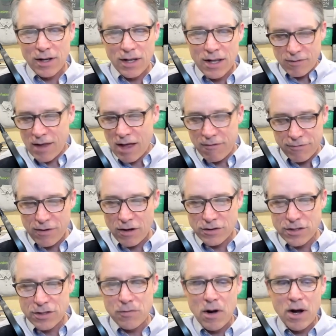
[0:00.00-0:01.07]
And that
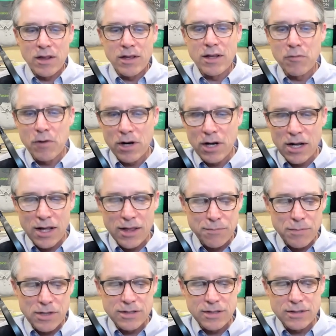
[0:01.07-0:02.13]
falls squarely in working on the
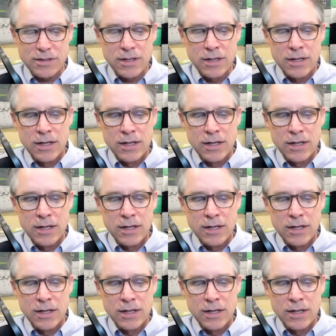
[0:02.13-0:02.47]
business.